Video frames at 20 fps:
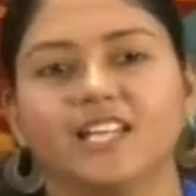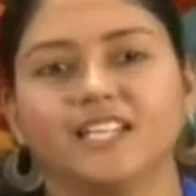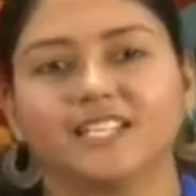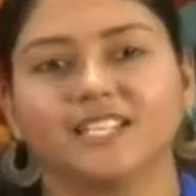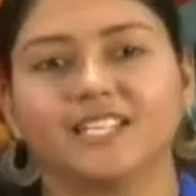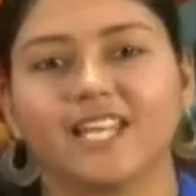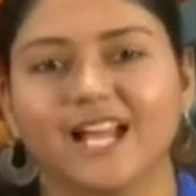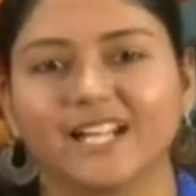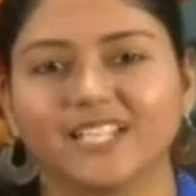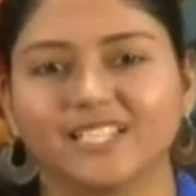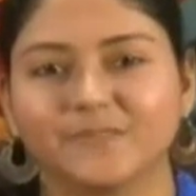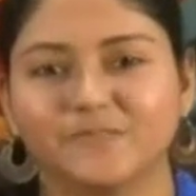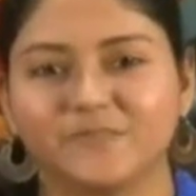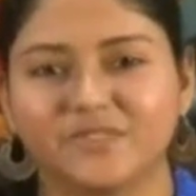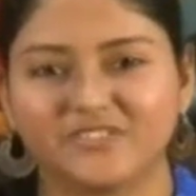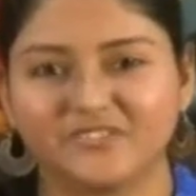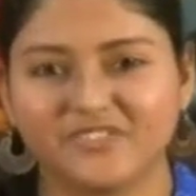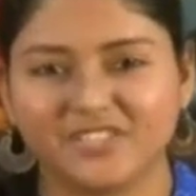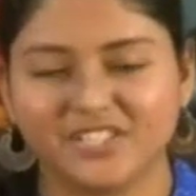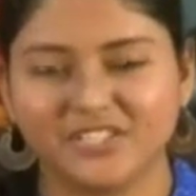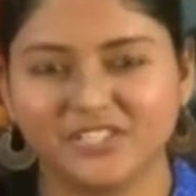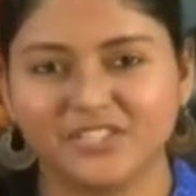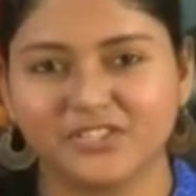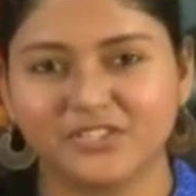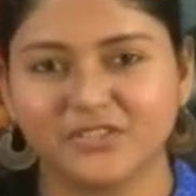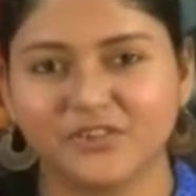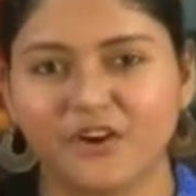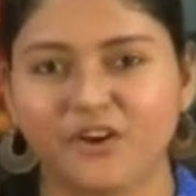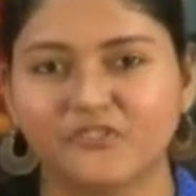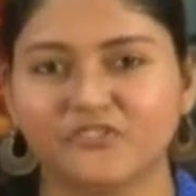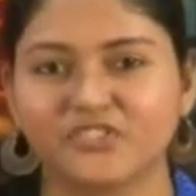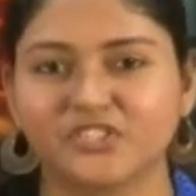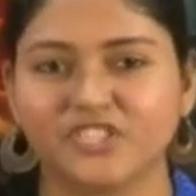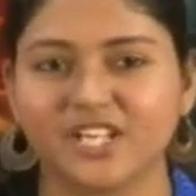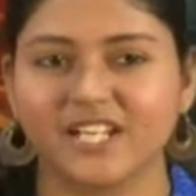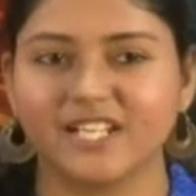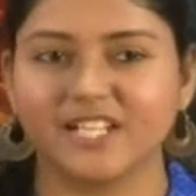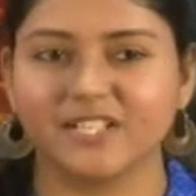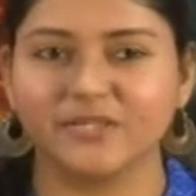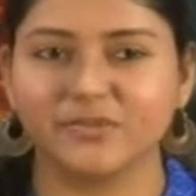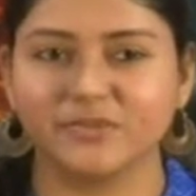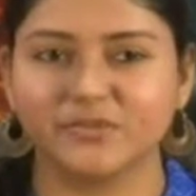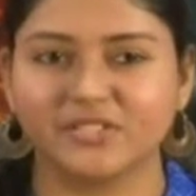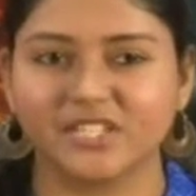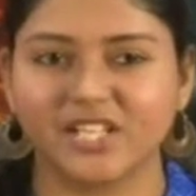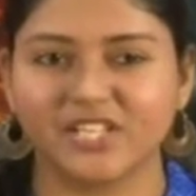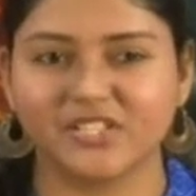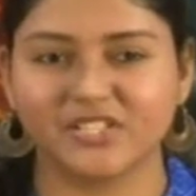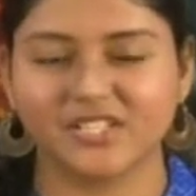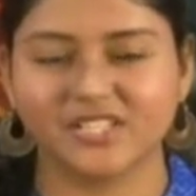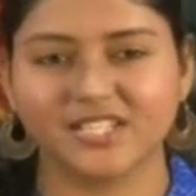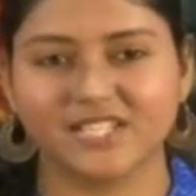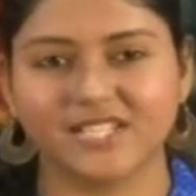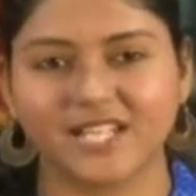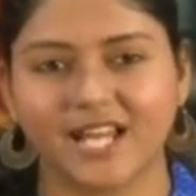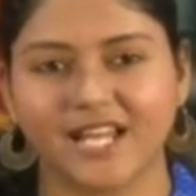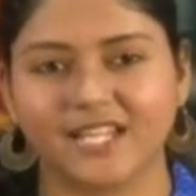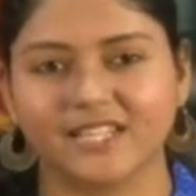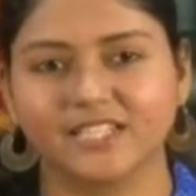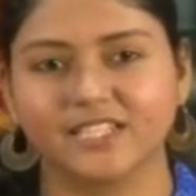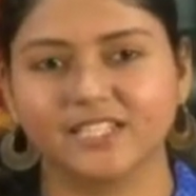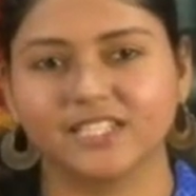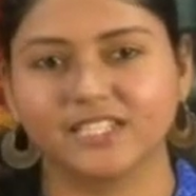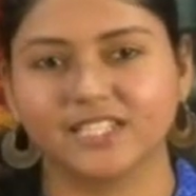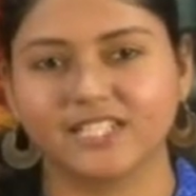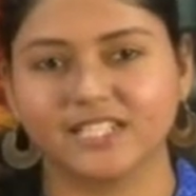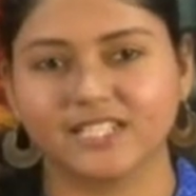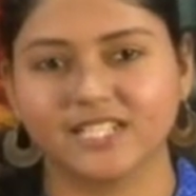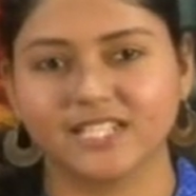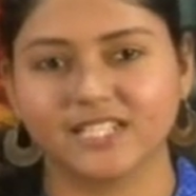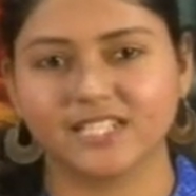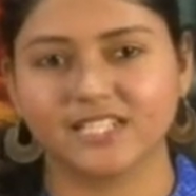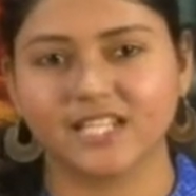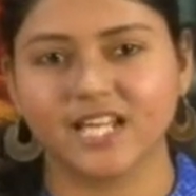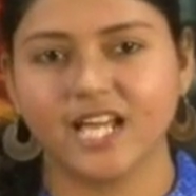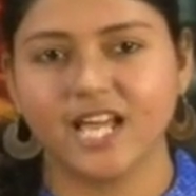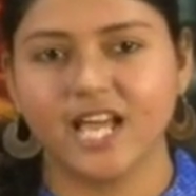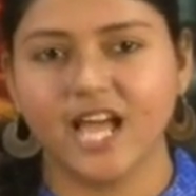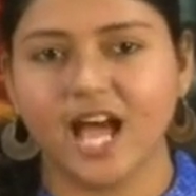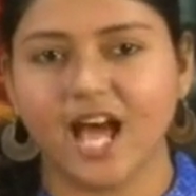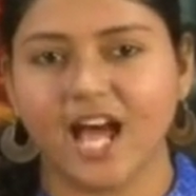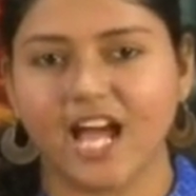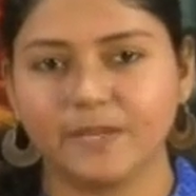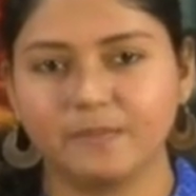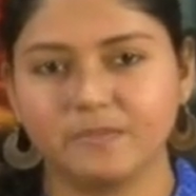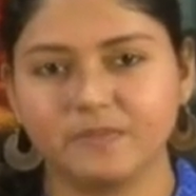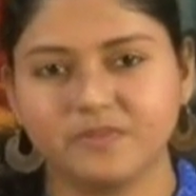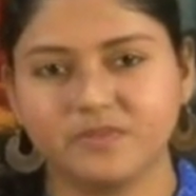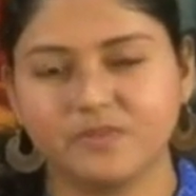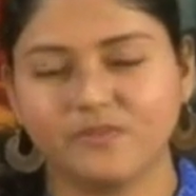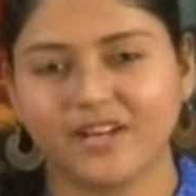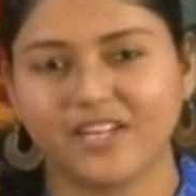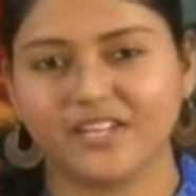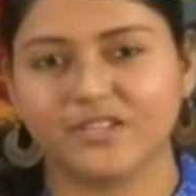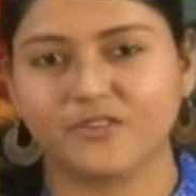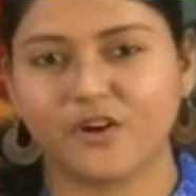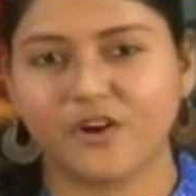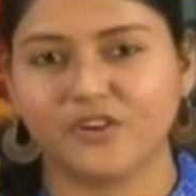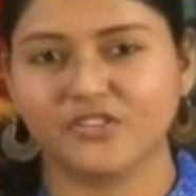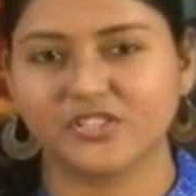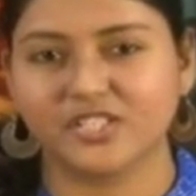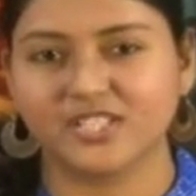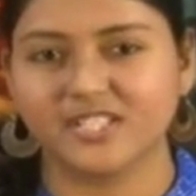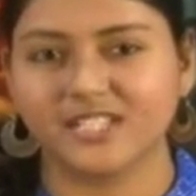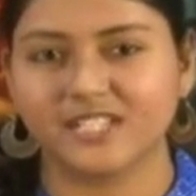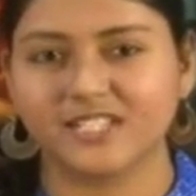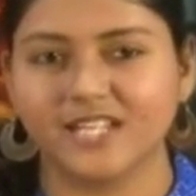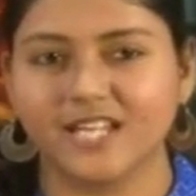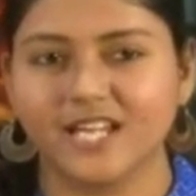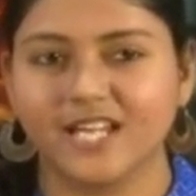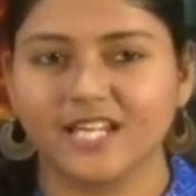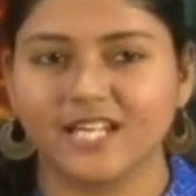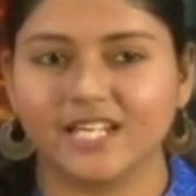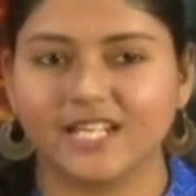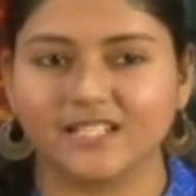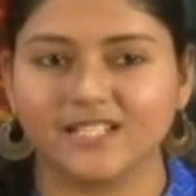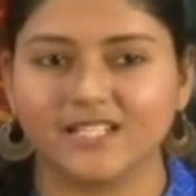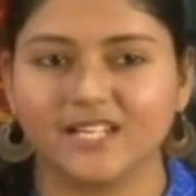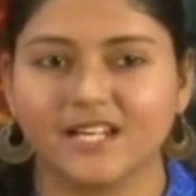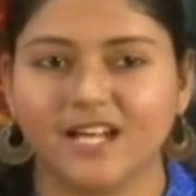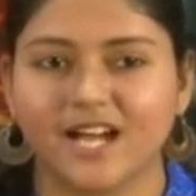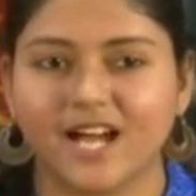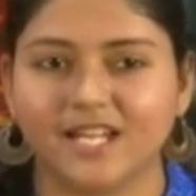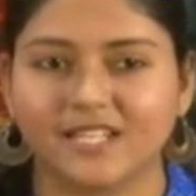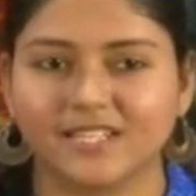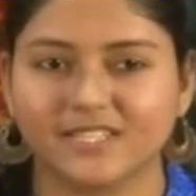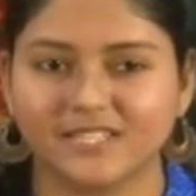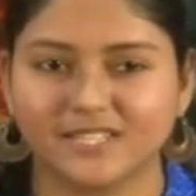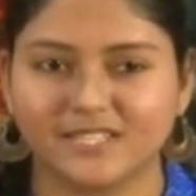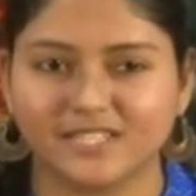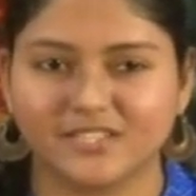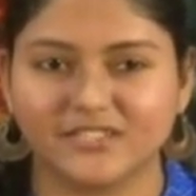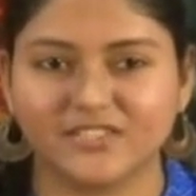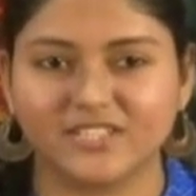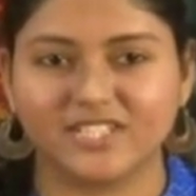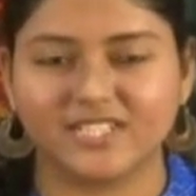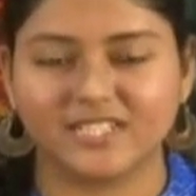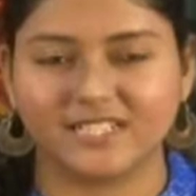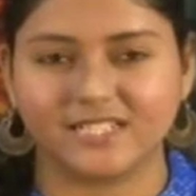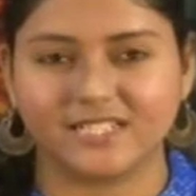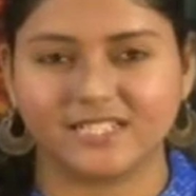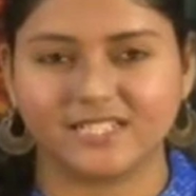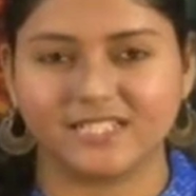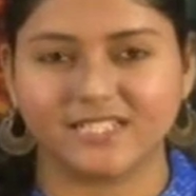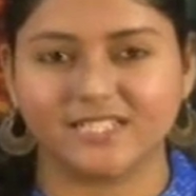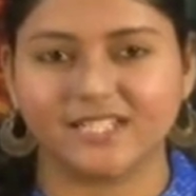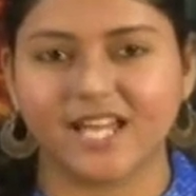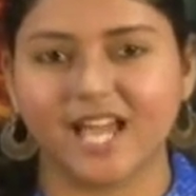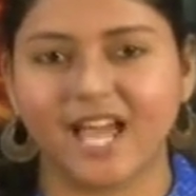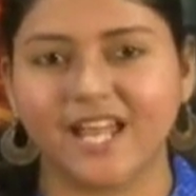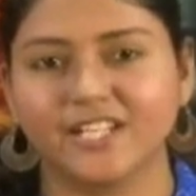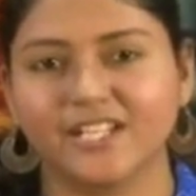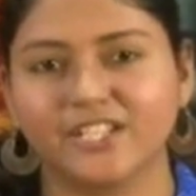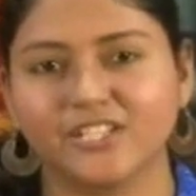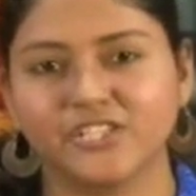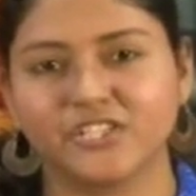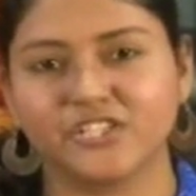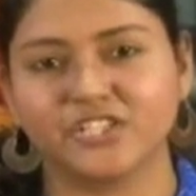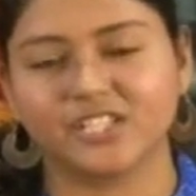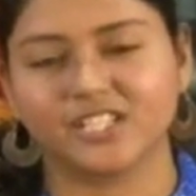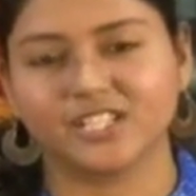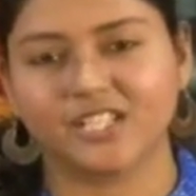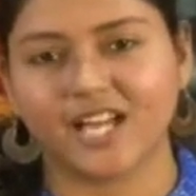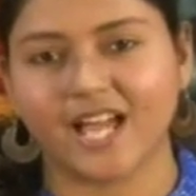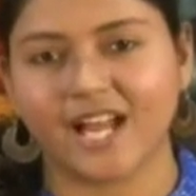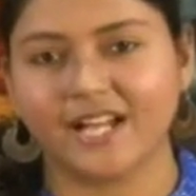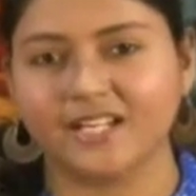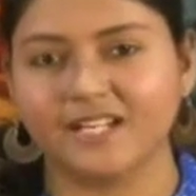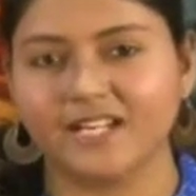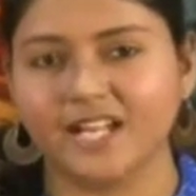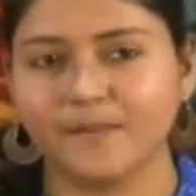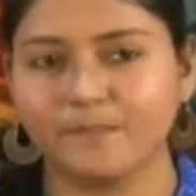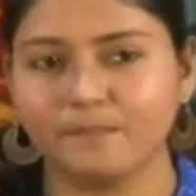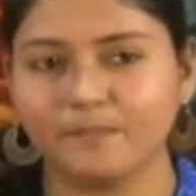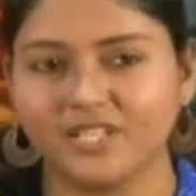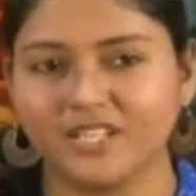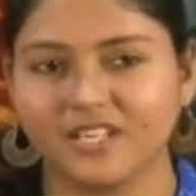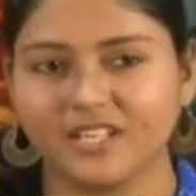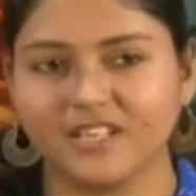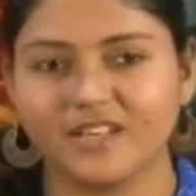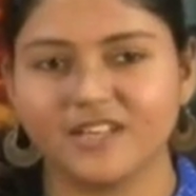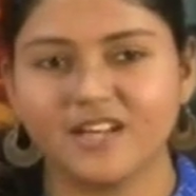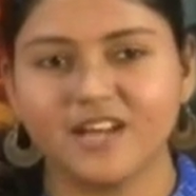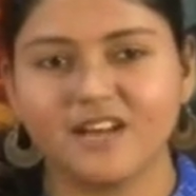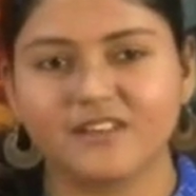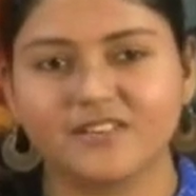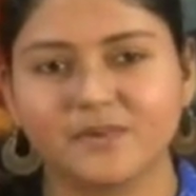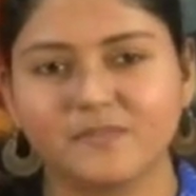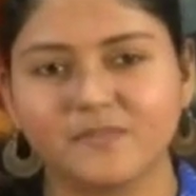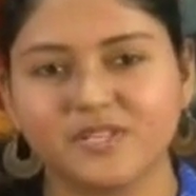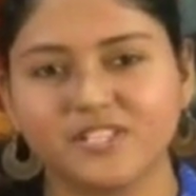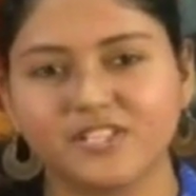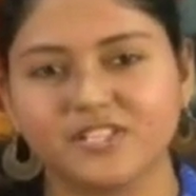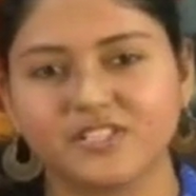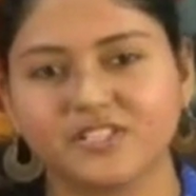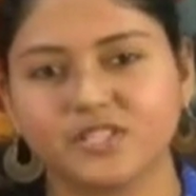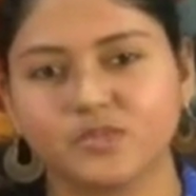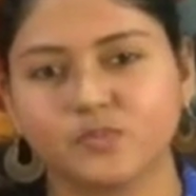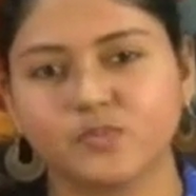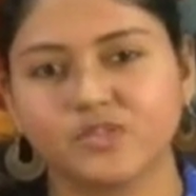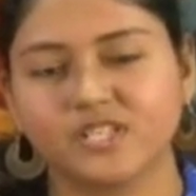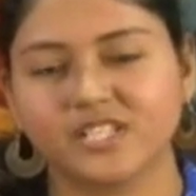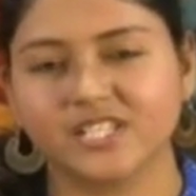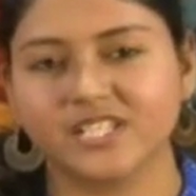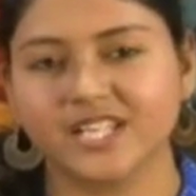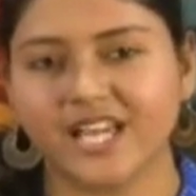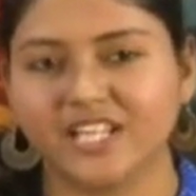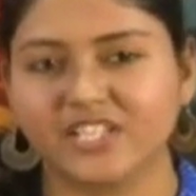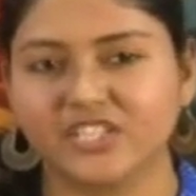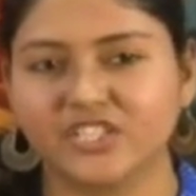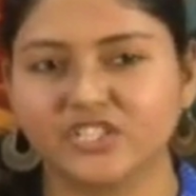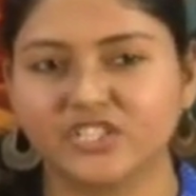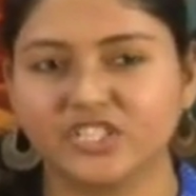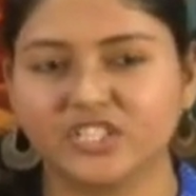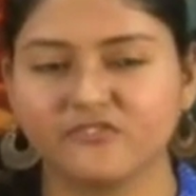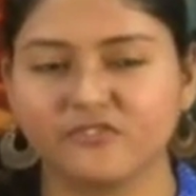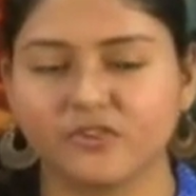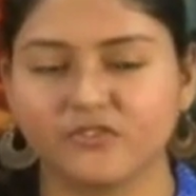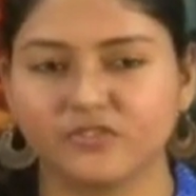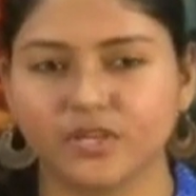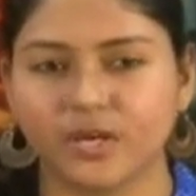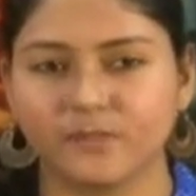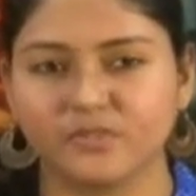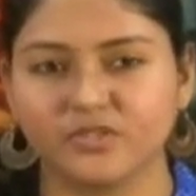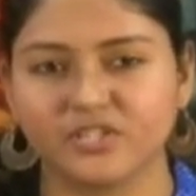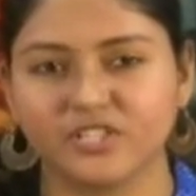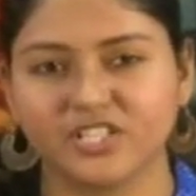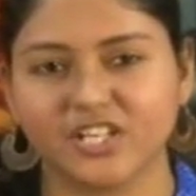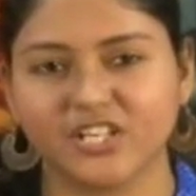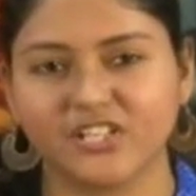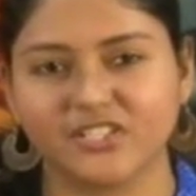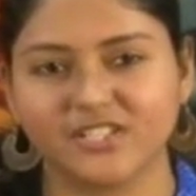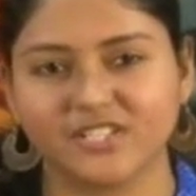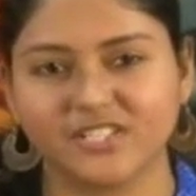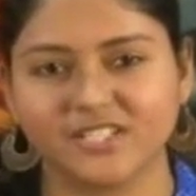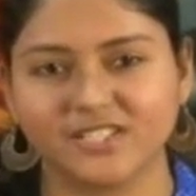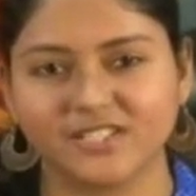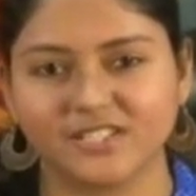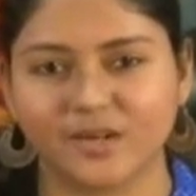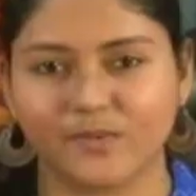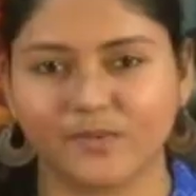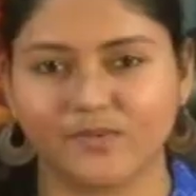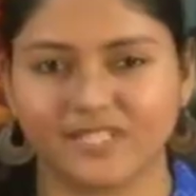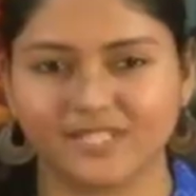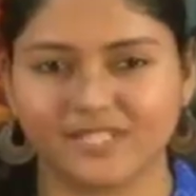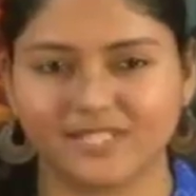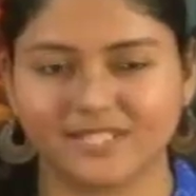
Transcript: He had the privilege of chairing two sessions at the 36th IBBY Congress in Athens recently. An engineer and an MBA, Raman sir is working as Chief of Communications, Rourkela